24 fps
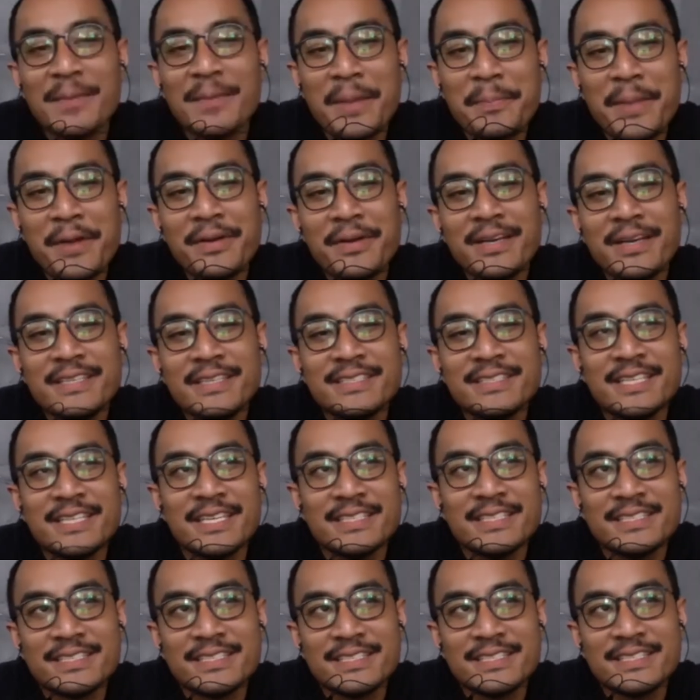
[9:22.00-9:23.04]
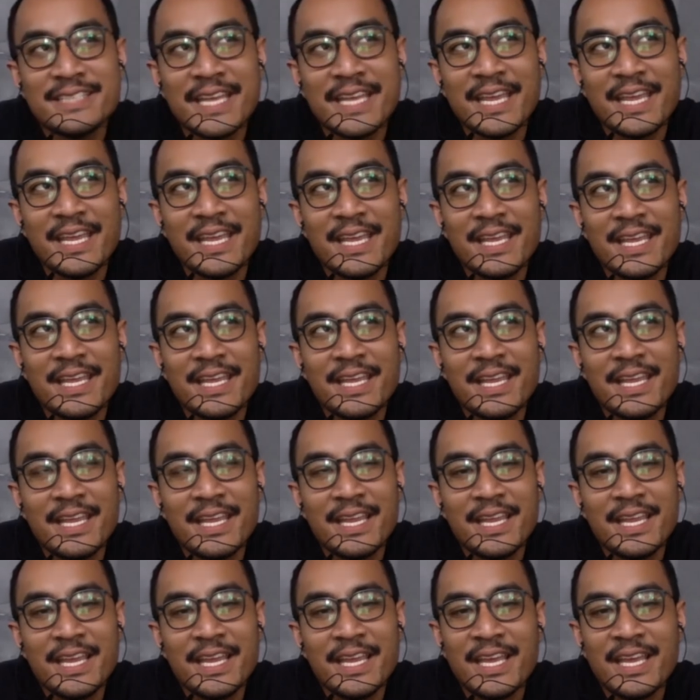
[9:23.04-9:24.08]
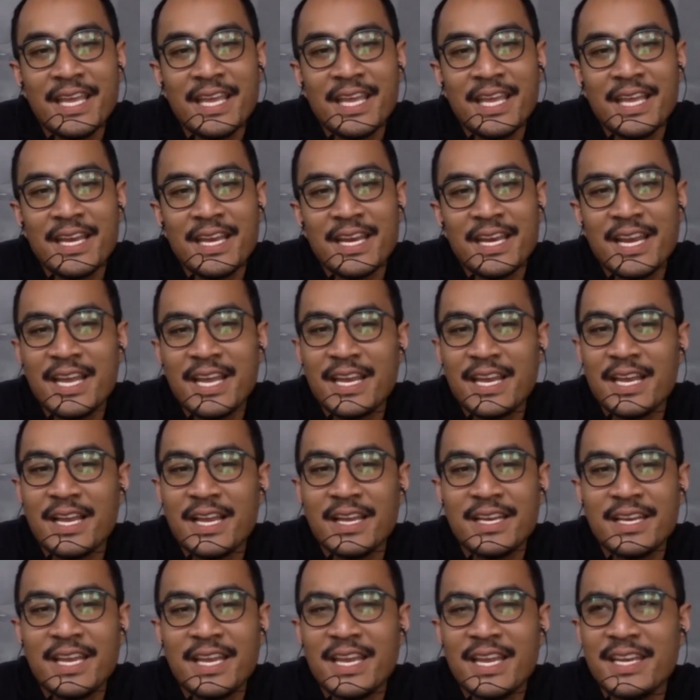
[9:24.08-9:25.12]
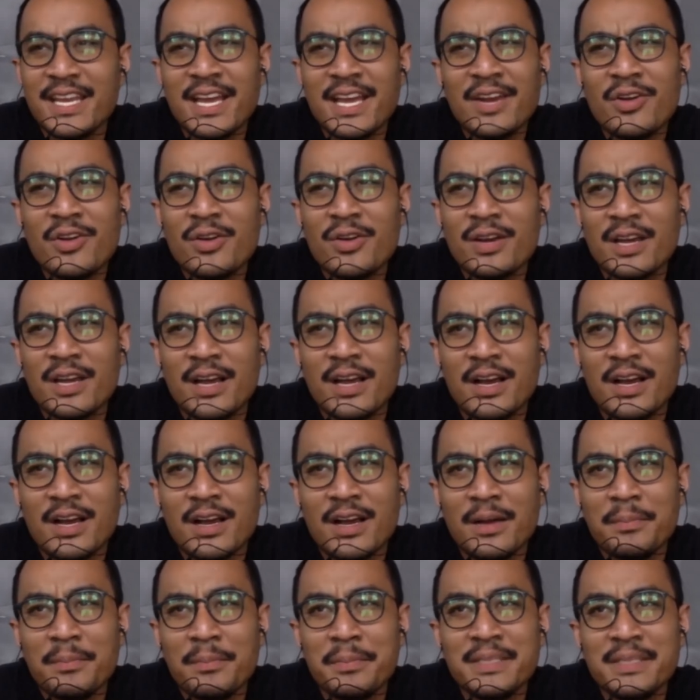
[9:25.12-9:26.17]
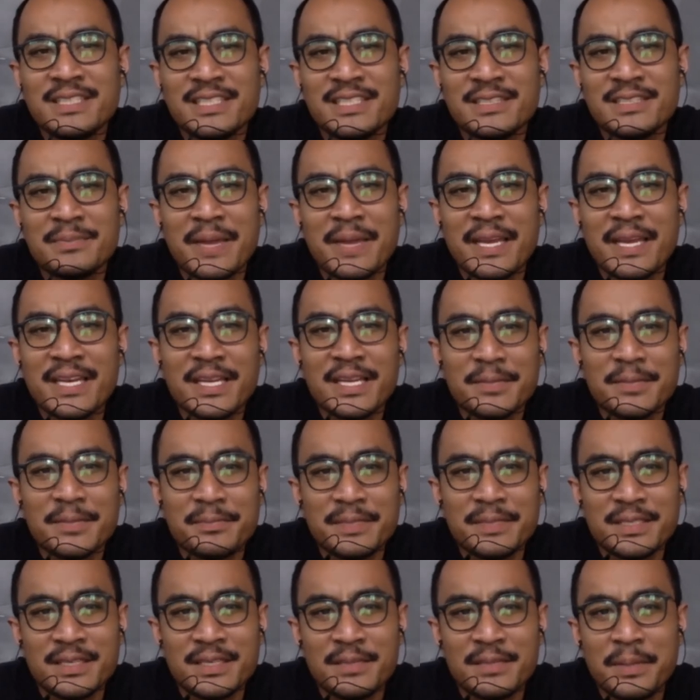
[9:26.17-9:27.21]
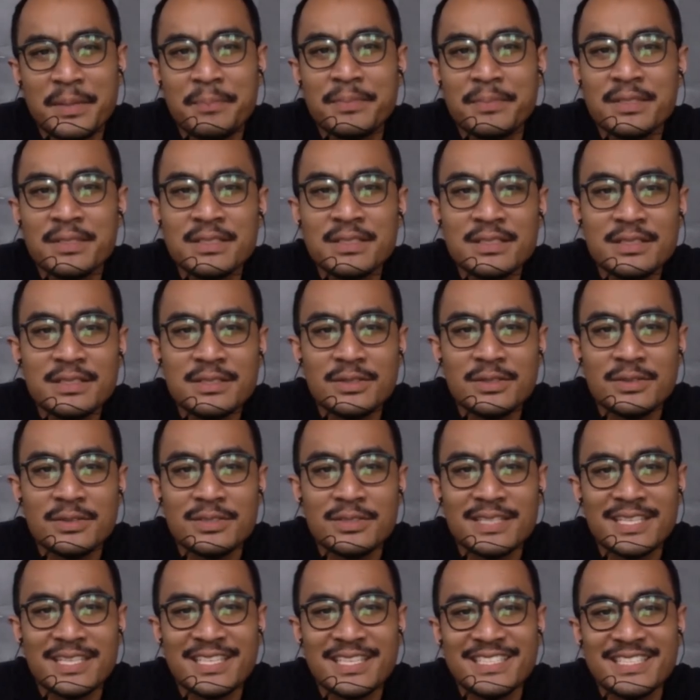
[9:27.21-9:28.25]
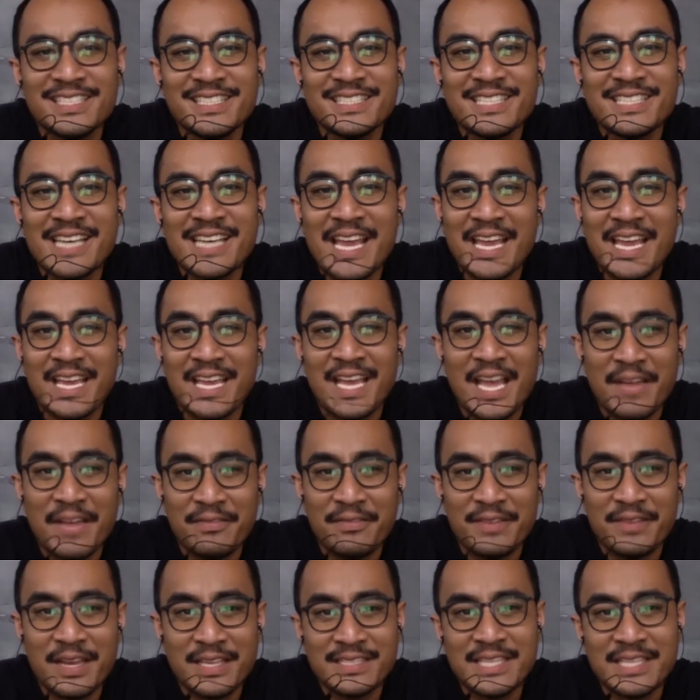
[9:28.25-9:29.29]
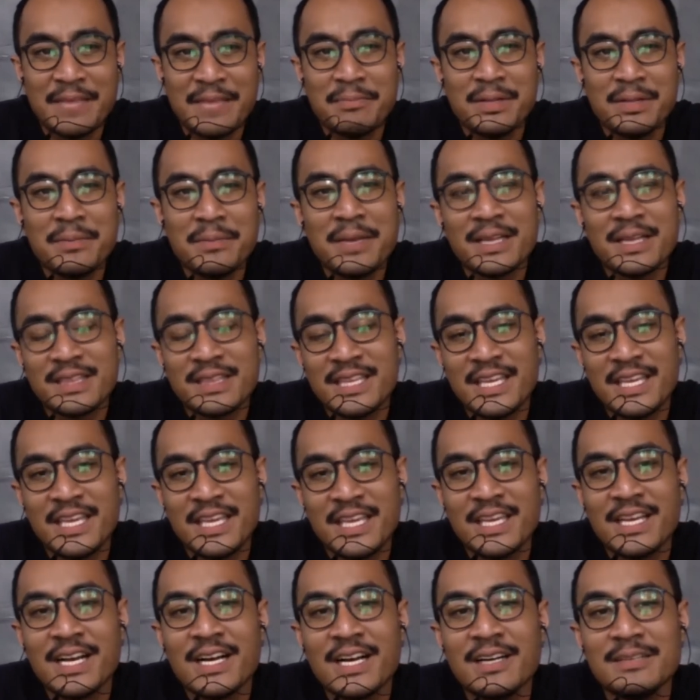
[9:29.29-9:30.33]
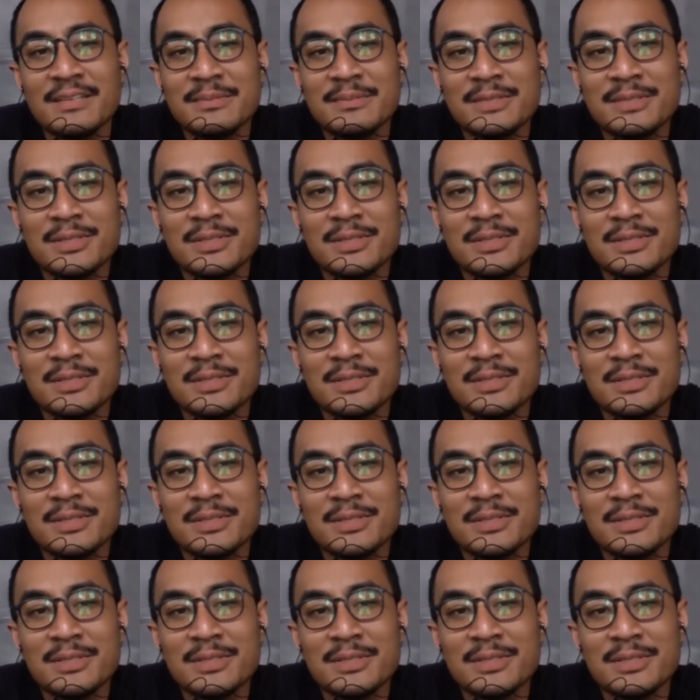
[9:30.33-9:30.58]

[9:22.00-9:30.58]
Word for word: parents is they are not business-minded people, so they just like have their stable monthly income.